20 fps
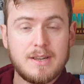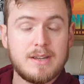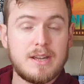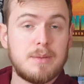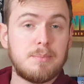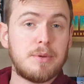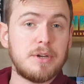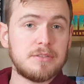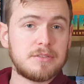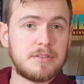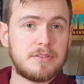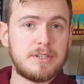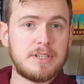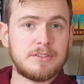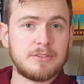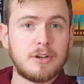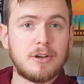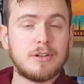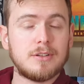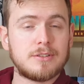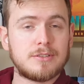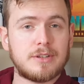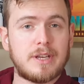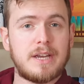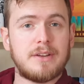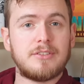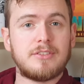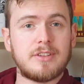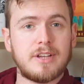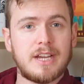and both of these also
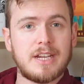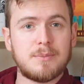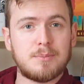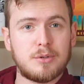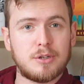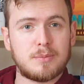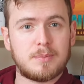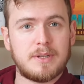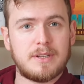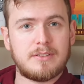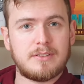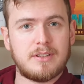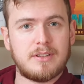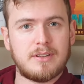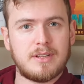have signed bookplates in